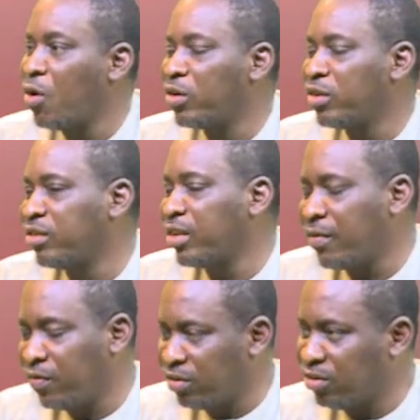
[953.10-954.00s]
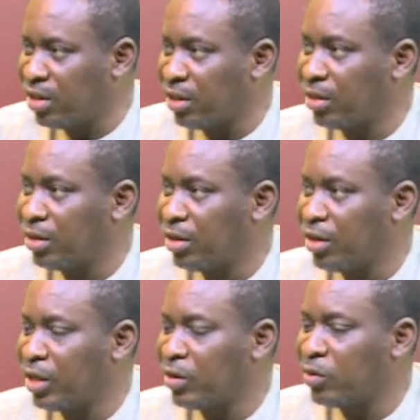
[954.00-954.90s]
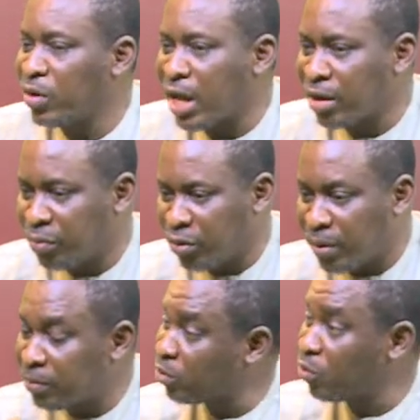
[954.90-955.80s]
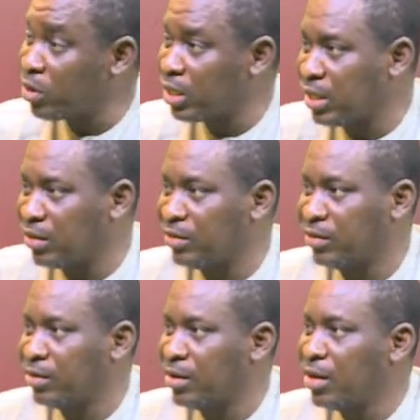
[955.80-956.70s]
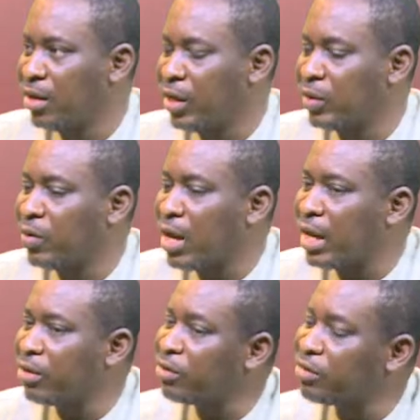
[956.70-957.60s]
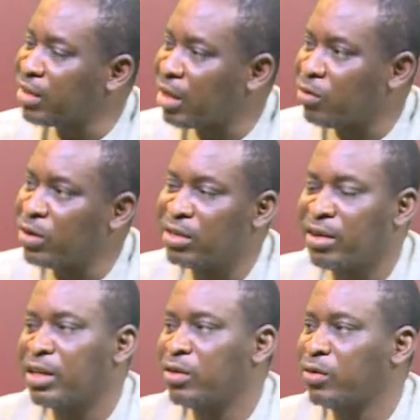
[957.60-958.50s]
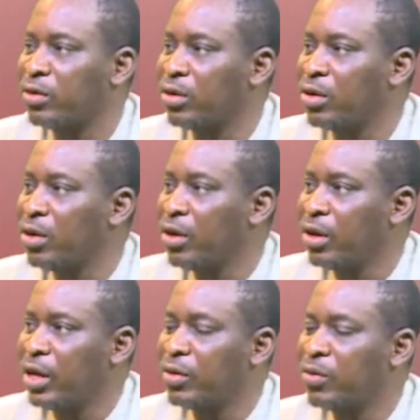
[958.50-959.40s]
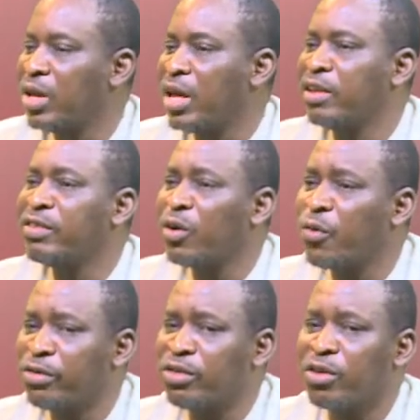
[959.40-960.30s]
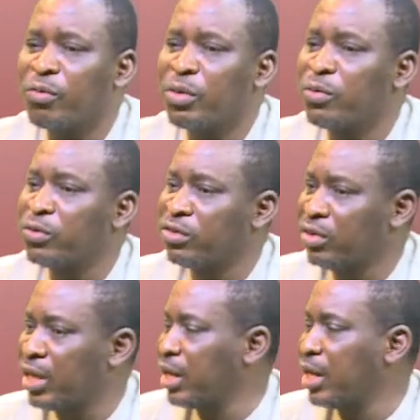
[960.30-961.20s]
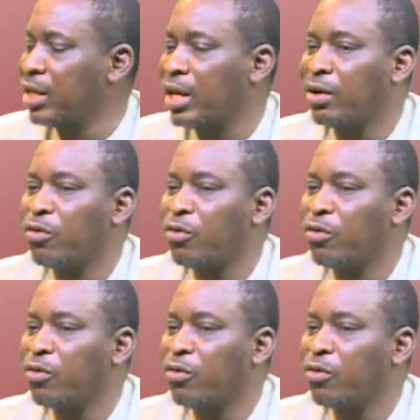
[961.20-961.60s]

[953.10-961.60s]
unselfishly, you know, look at the problem to what it is, you know, and let us tackle it head on. You know, it's not a question of people thinking, hey,